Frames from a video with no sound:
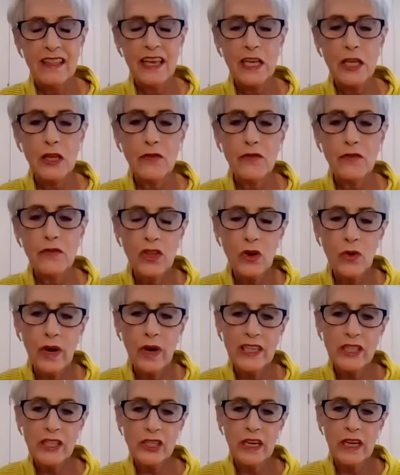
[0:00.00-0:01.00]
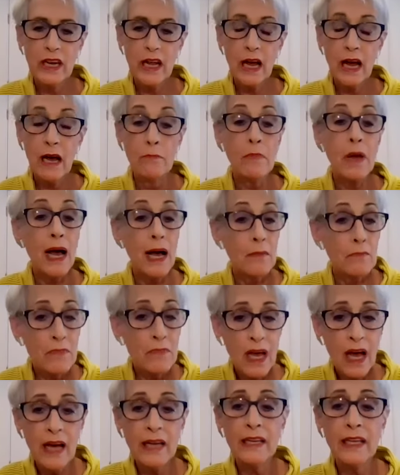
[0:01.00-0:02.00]
Thank you for the question. I'm
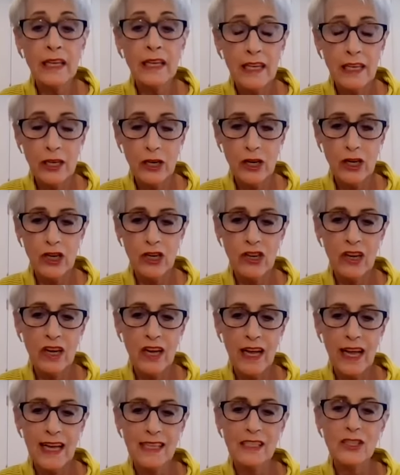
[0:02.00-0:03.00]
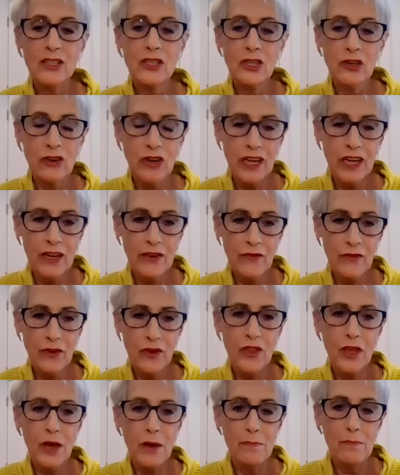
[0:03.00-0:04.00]
not here as a surrogate
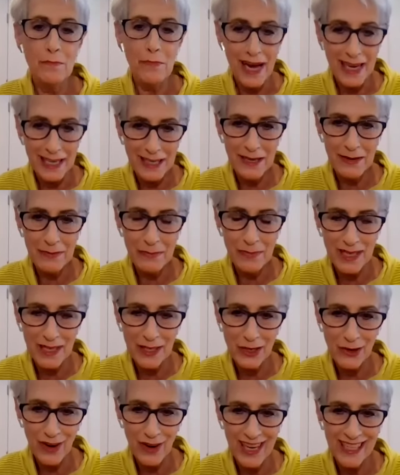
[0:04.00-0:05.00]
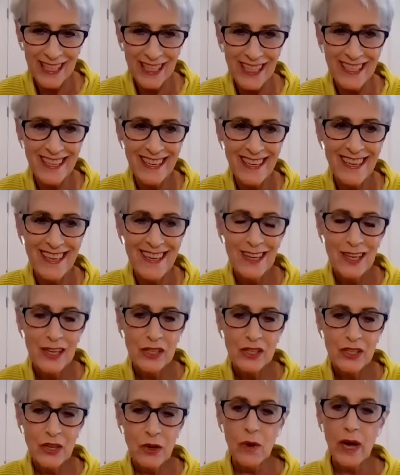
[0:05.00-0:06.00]
for the Biden administration,
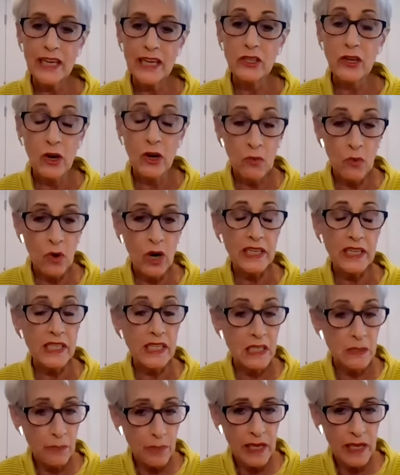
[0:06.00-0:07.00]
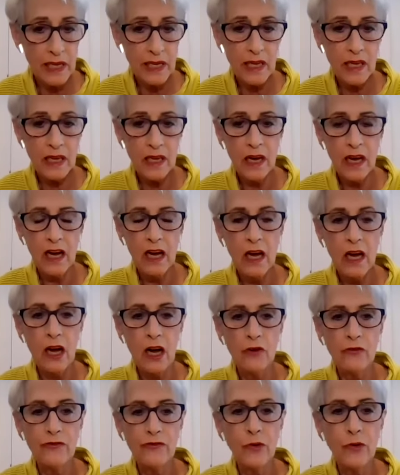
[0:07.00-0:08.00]
so I don't want to speak
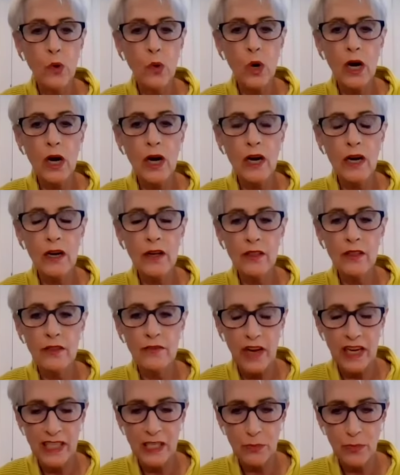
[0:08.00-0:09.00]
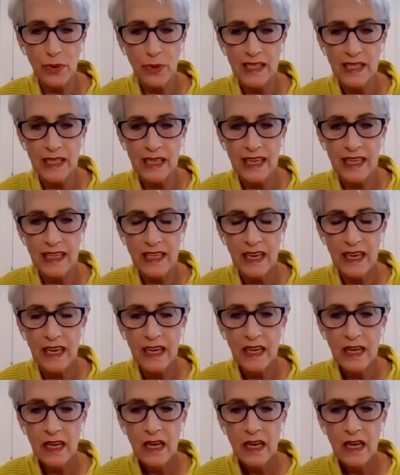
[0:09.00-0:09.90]
for the vice president.